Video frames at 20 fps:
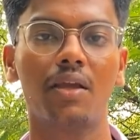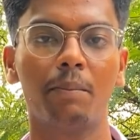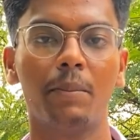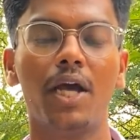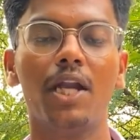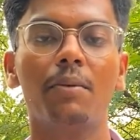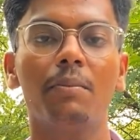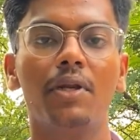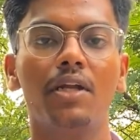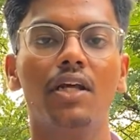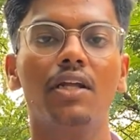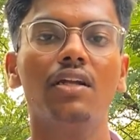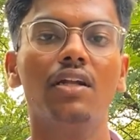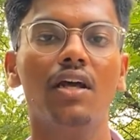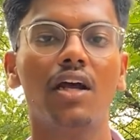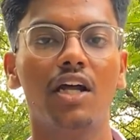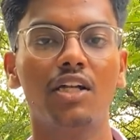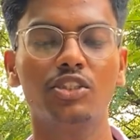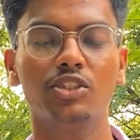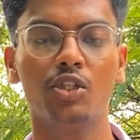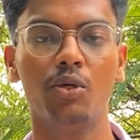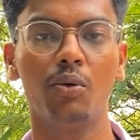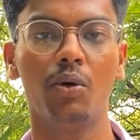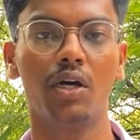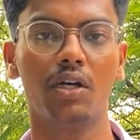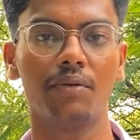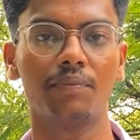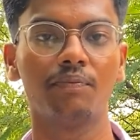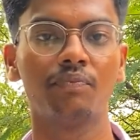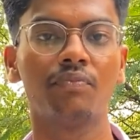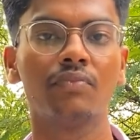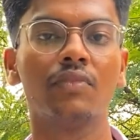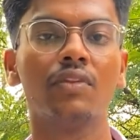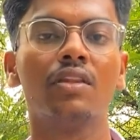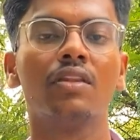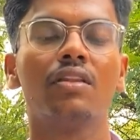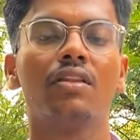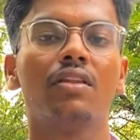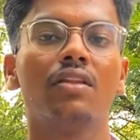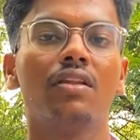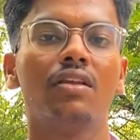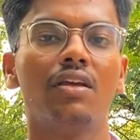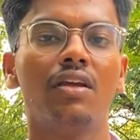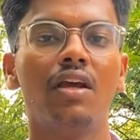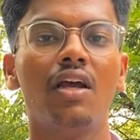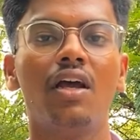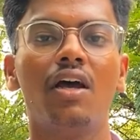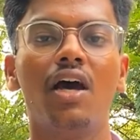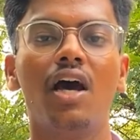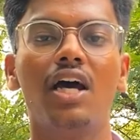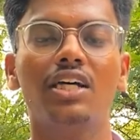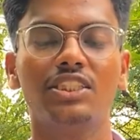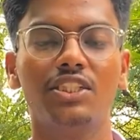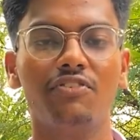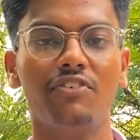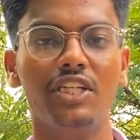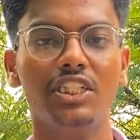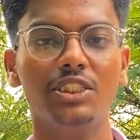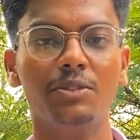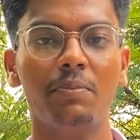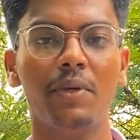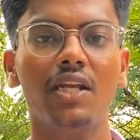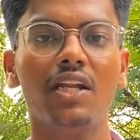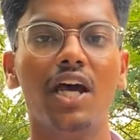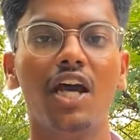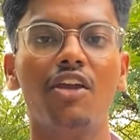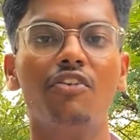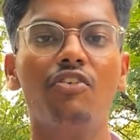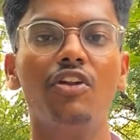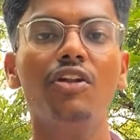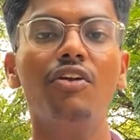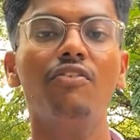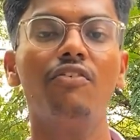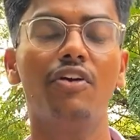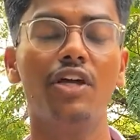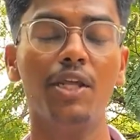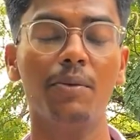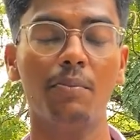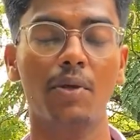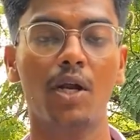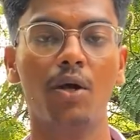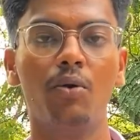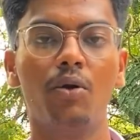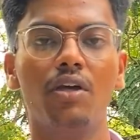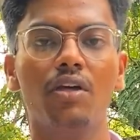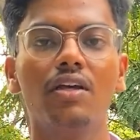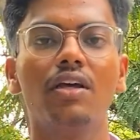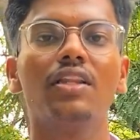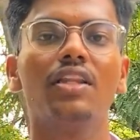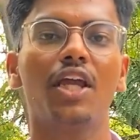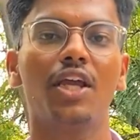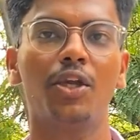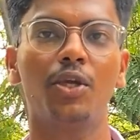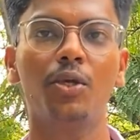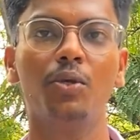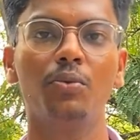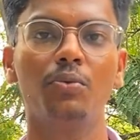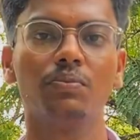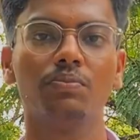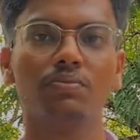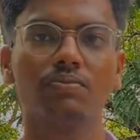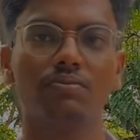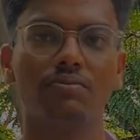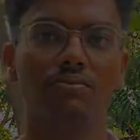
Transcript: Badminton and so on. As a VSBian, I feel very proud. Thank you.